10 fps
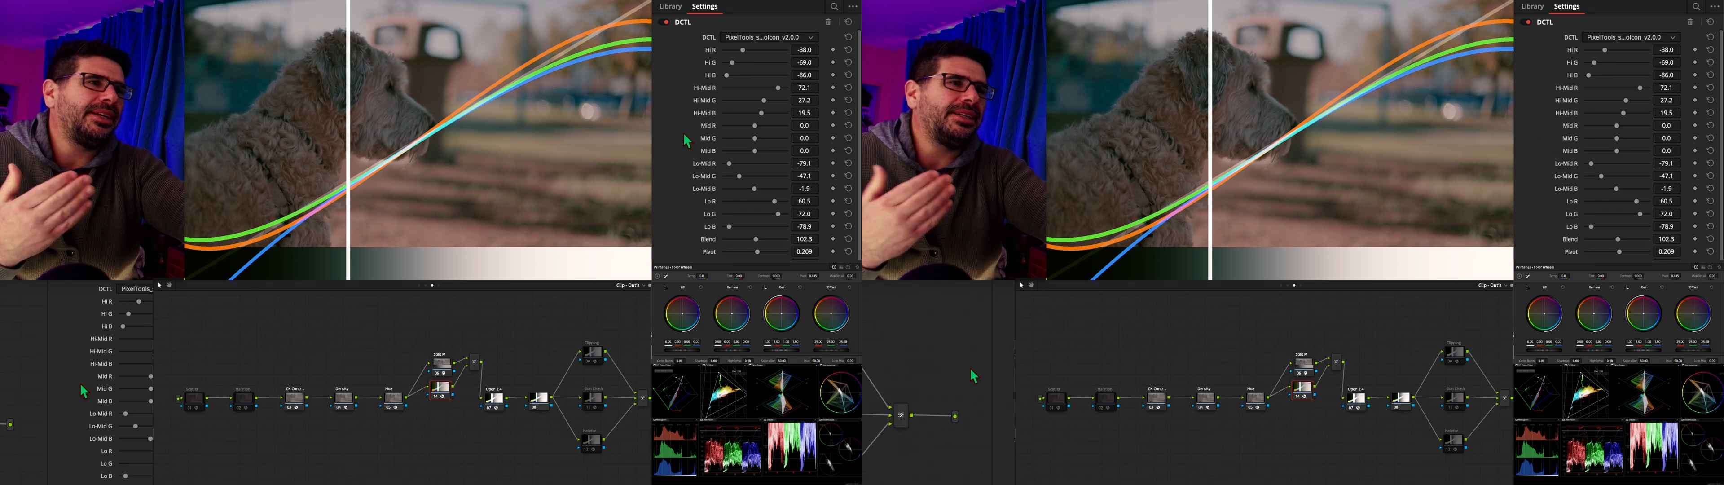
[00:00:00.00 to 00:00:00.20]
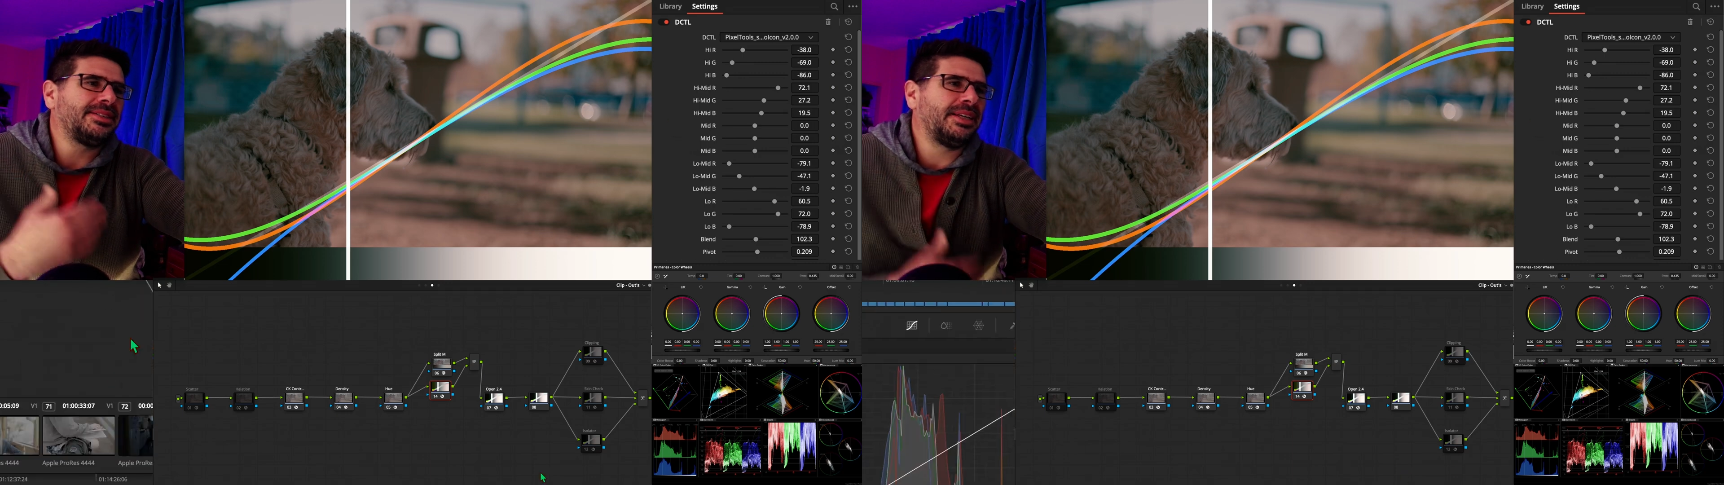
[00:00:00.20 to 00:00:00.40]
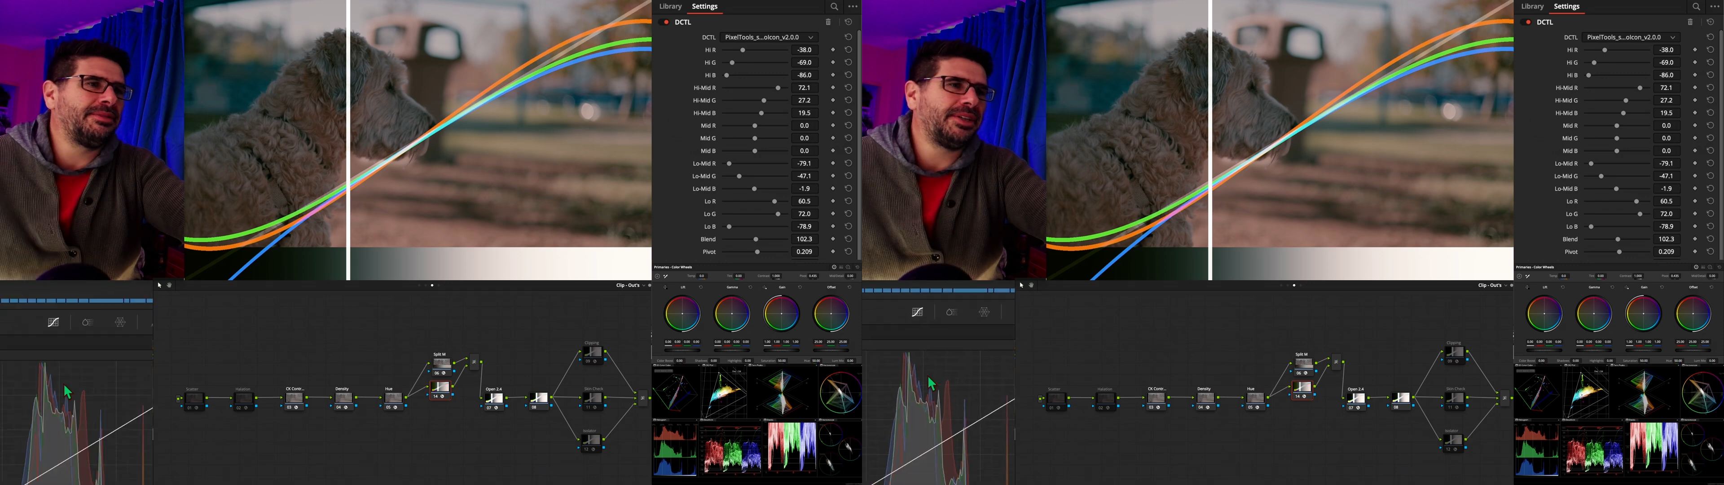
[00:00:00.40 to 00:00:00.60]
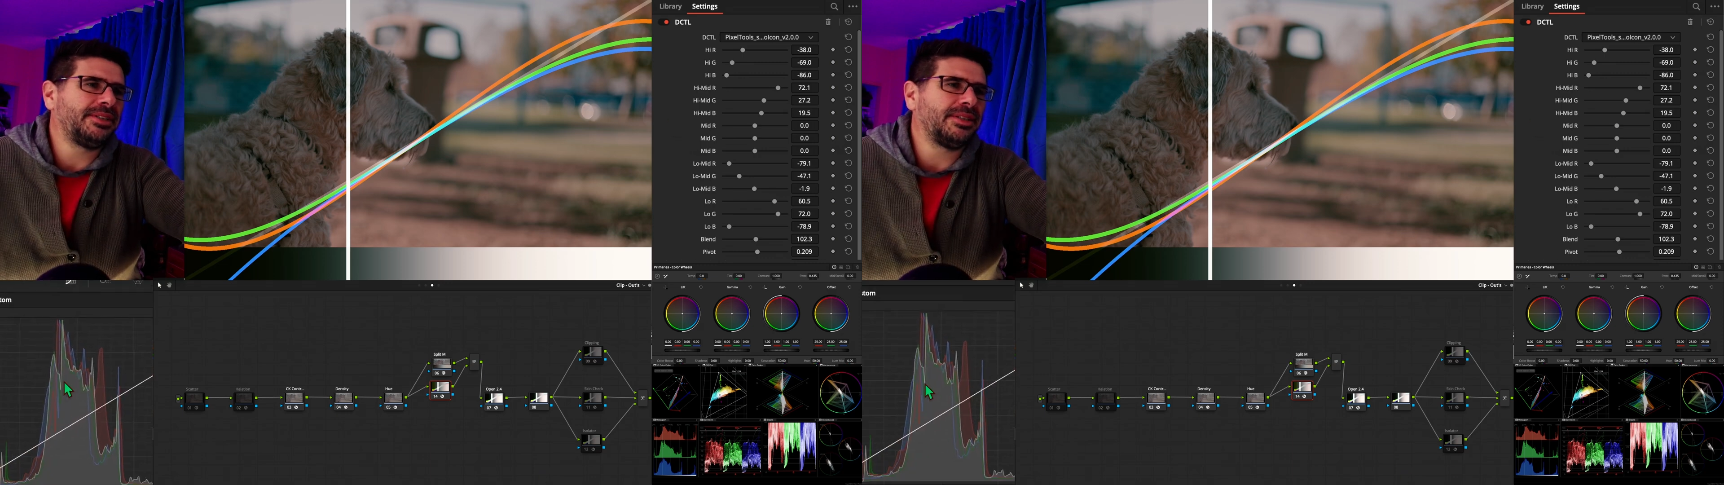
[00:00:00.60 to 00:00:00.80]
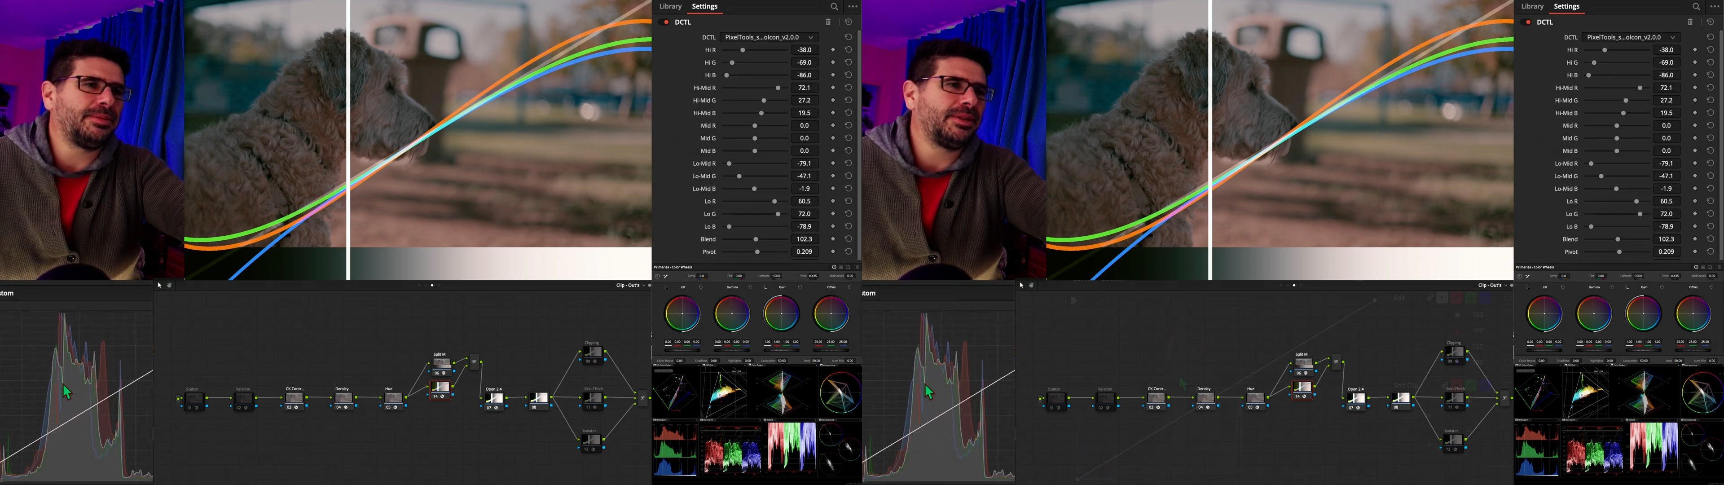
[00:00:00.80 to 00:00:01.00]
day, it's very
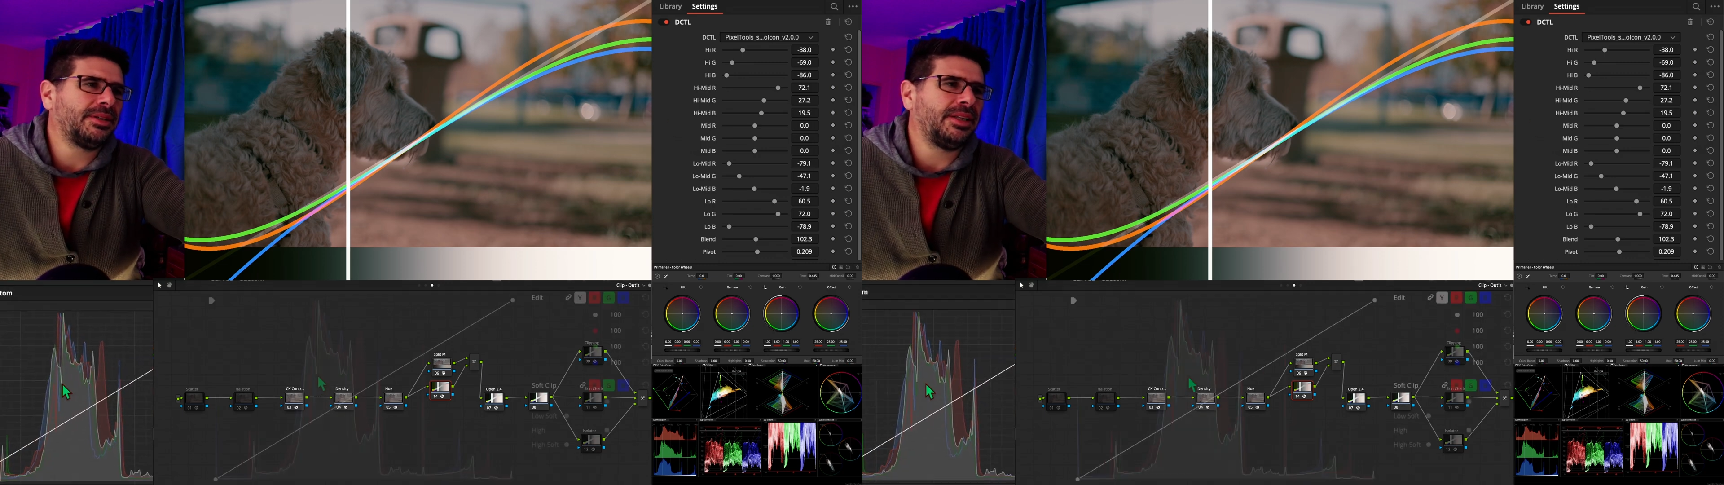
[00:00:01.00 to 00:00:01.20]
similar.